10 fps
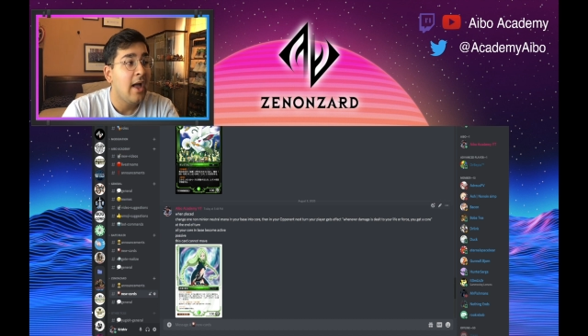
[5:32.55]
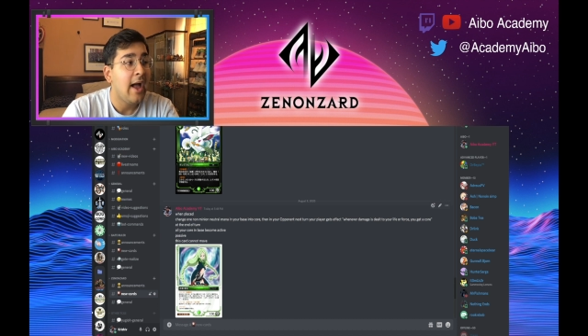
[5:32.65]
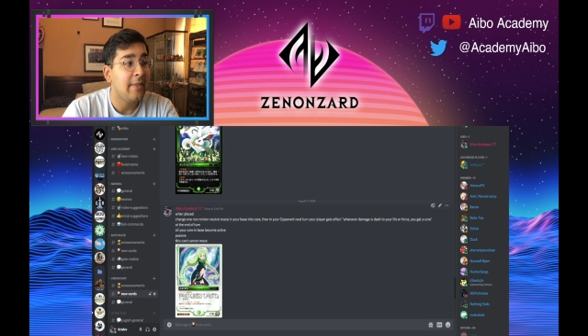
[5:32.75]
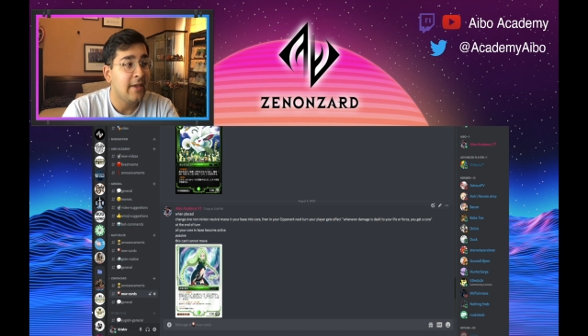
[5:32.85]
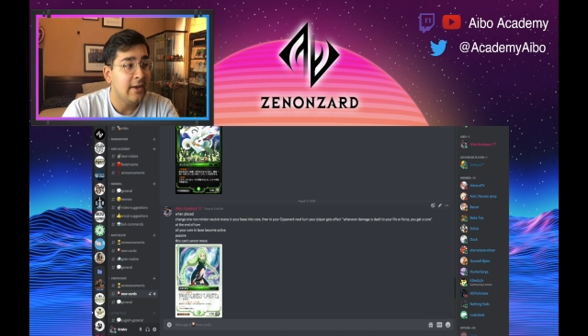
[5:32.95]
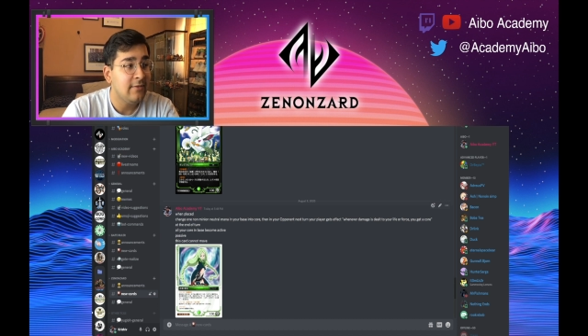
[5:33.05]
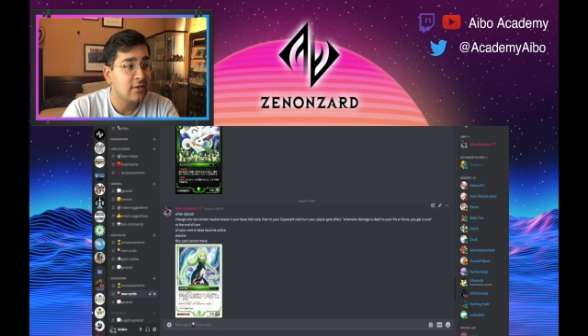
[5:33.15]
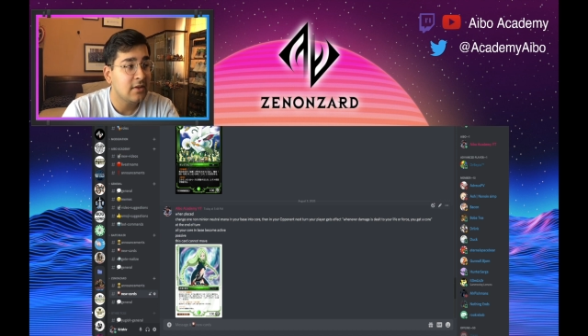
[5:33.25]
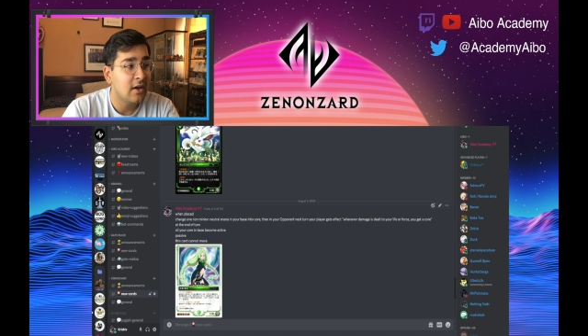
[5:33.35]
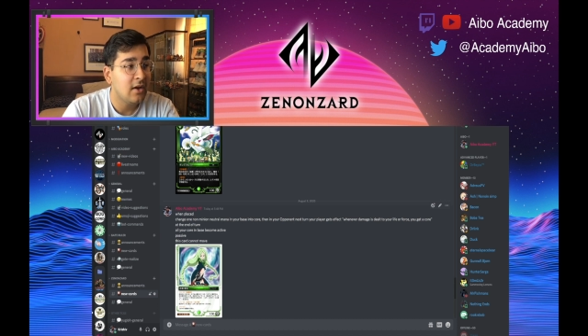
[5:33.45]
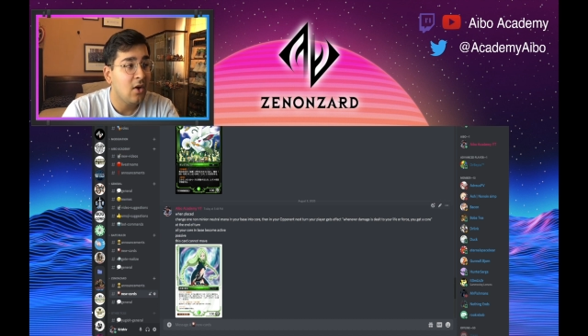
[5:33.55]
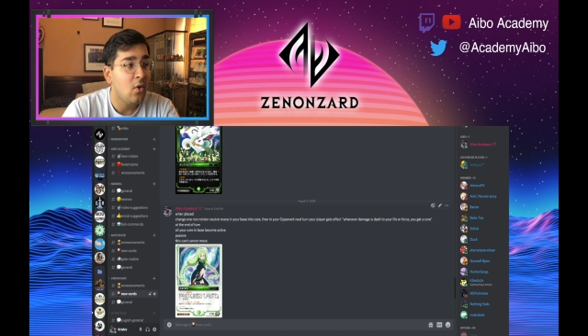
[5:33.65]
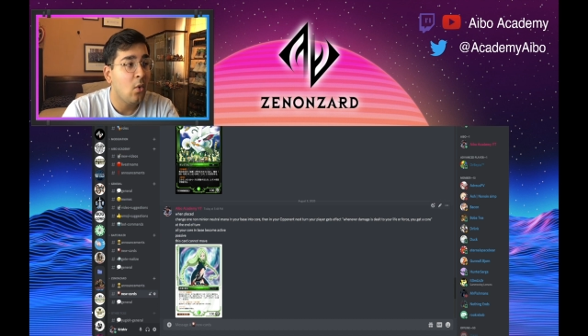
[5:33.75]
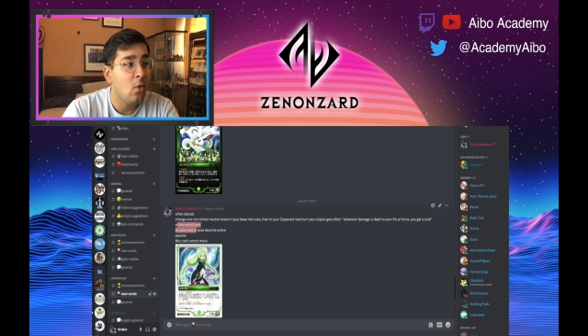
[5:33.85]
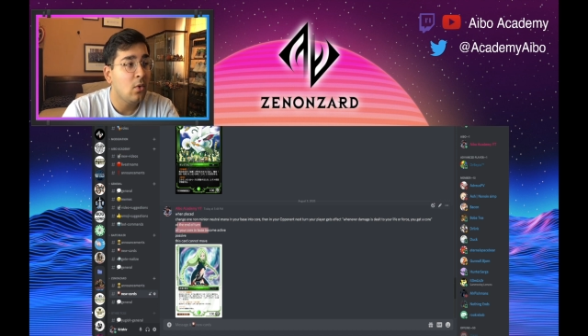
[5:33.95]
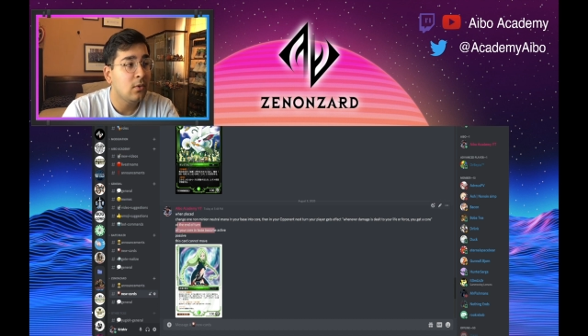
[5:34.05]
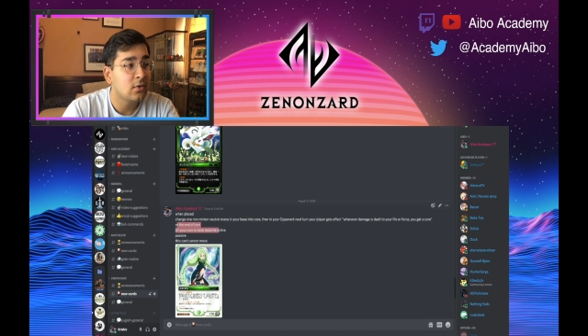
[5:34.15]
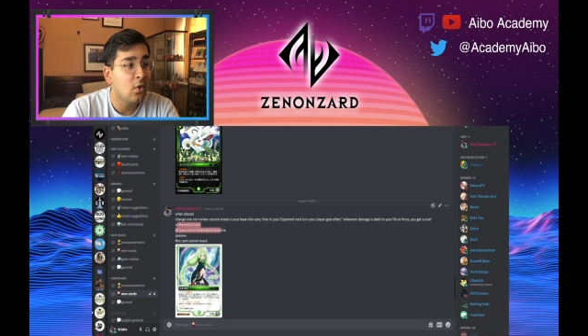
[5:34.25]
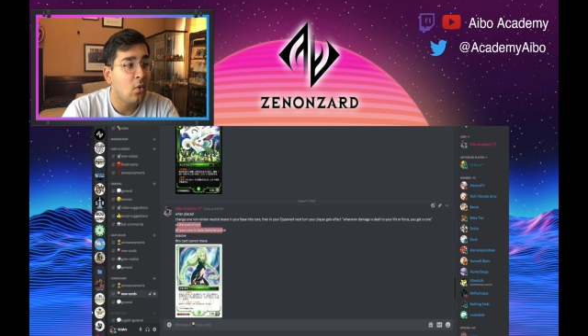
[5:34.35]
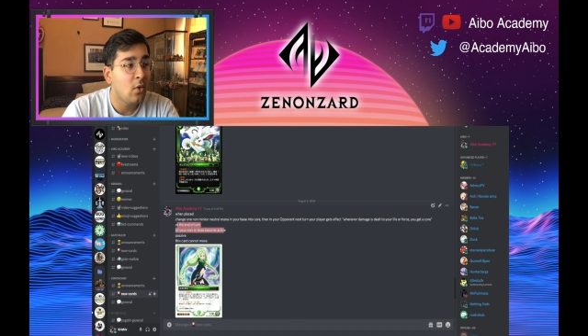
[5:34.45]
At the end of the turn, all
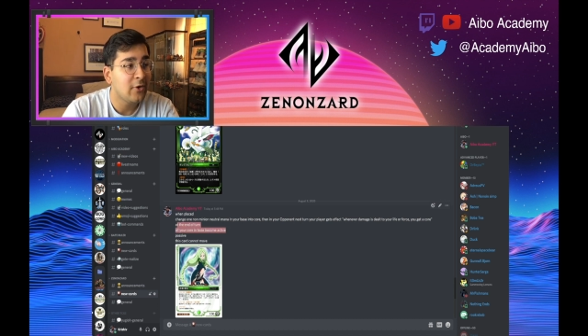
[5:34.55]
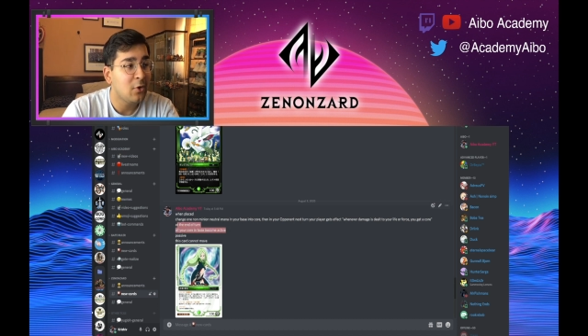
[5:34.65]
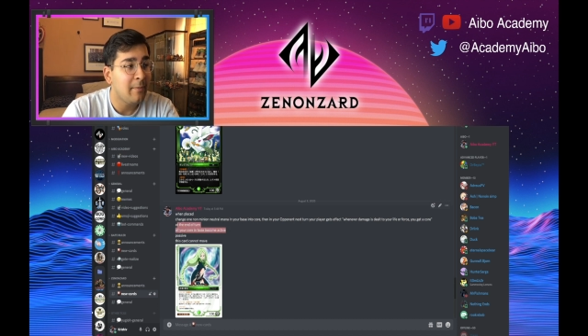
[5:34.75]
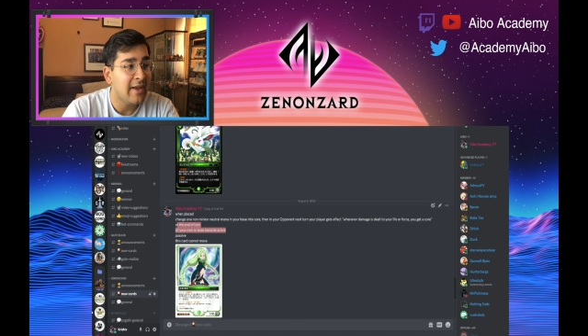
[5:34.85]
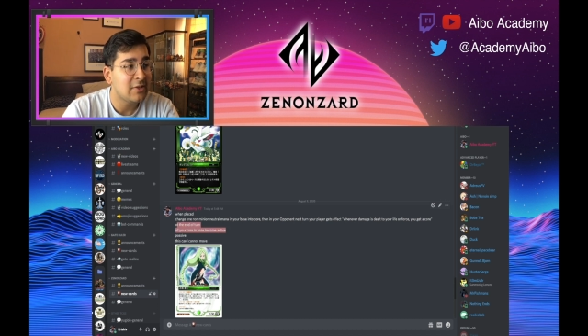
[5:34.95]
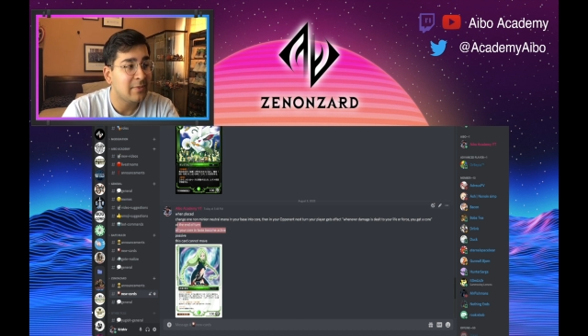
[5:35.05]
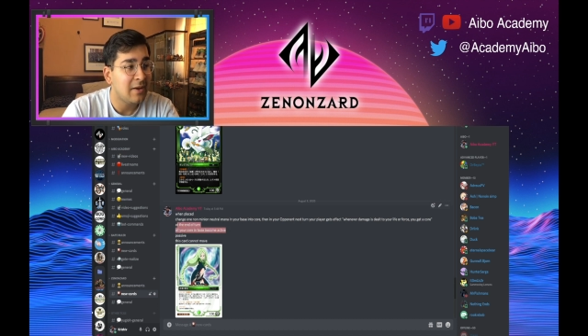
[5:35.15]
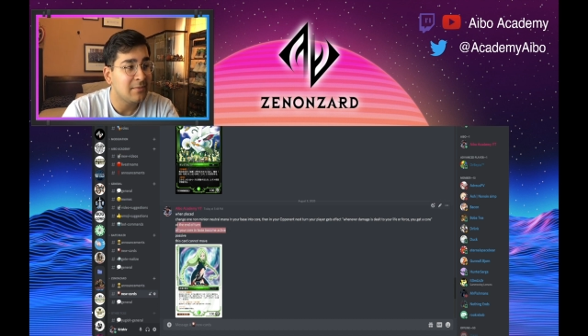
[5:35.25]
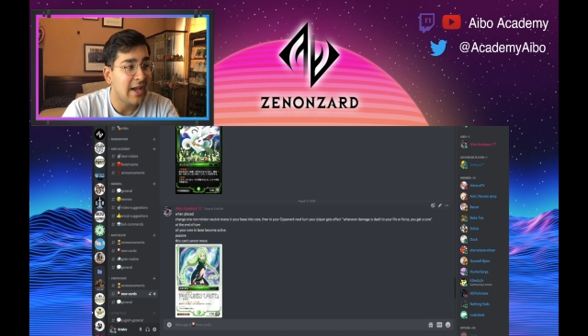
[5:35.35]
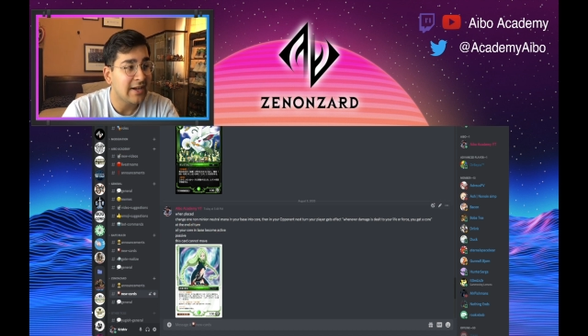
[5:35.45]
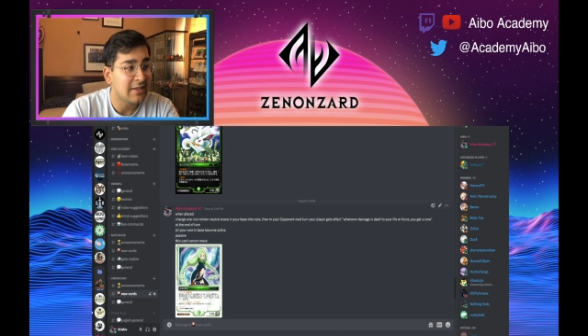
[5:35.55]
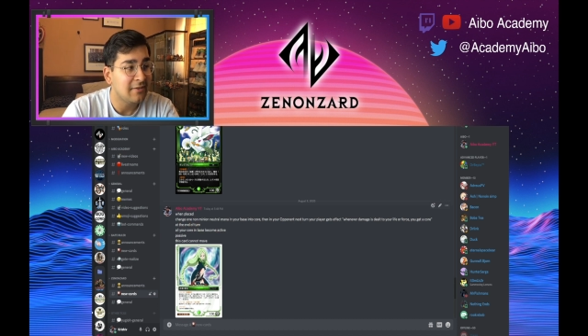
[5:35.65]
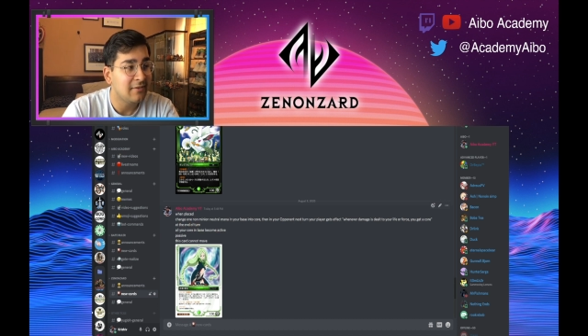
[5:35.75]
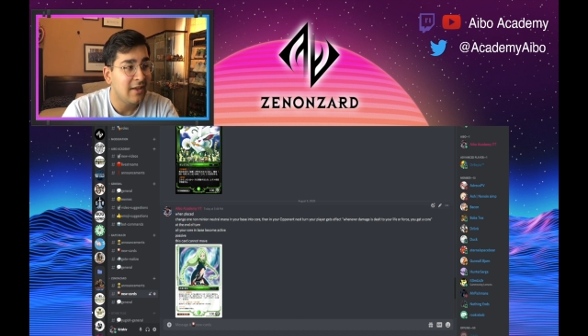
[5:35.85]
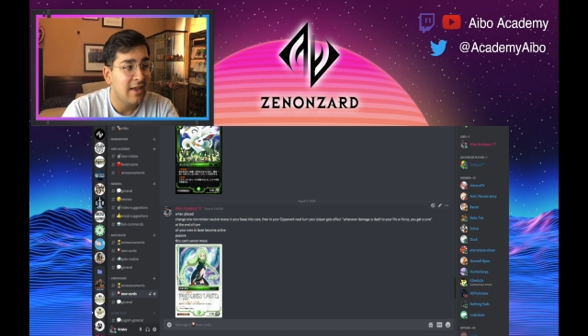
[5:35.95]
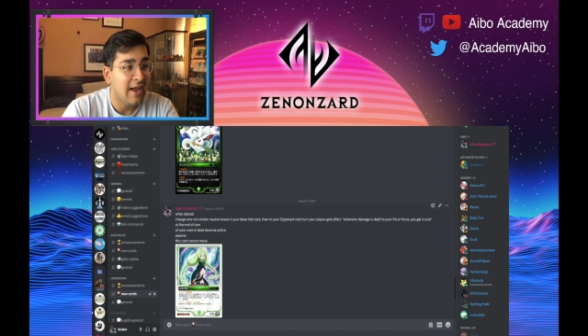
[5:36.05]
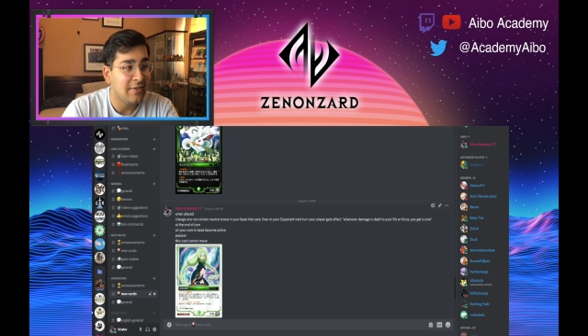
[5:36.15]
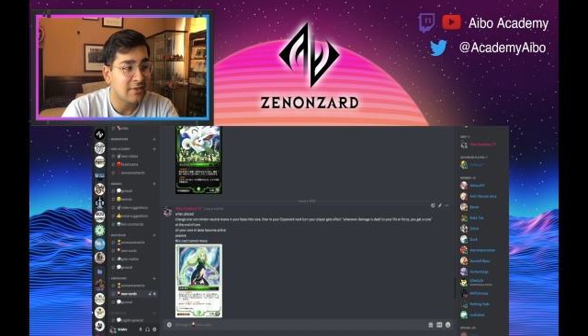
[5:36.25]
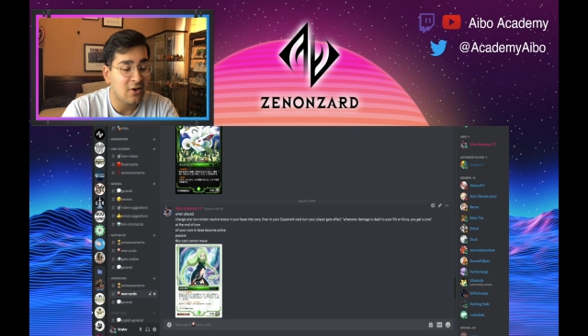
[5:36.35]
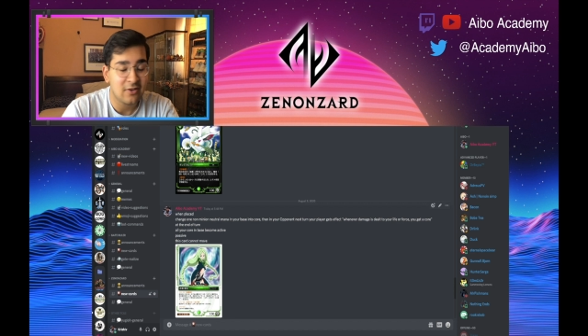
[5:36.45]
core in your base becomes active, and
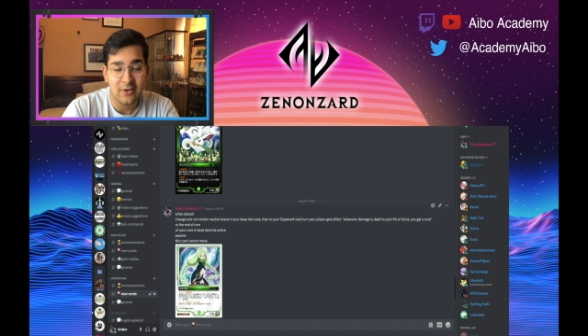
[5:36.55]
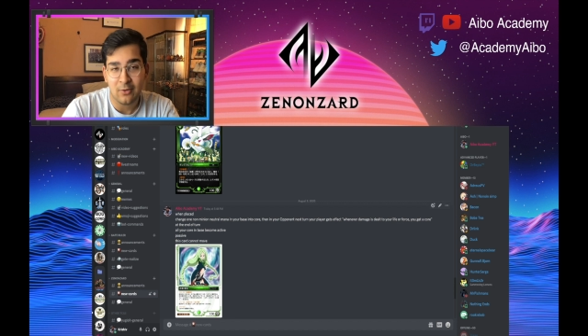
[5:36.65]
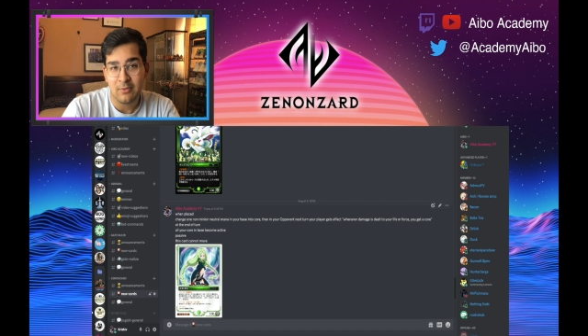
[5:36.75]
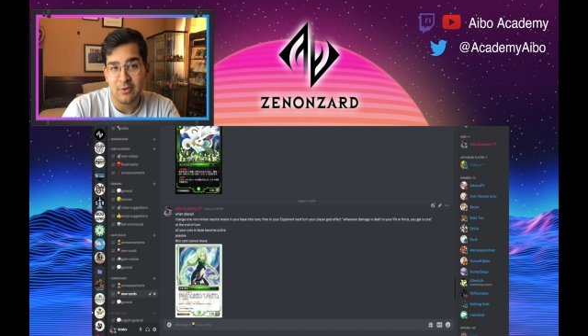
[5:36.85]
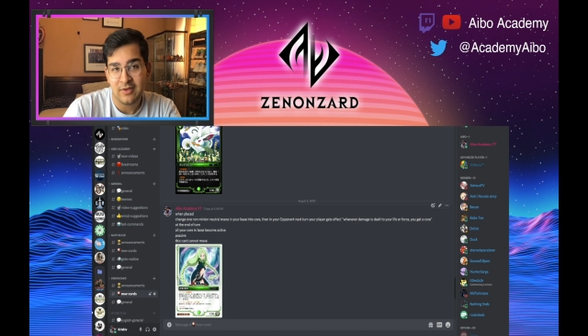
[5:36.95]
this card cannot move.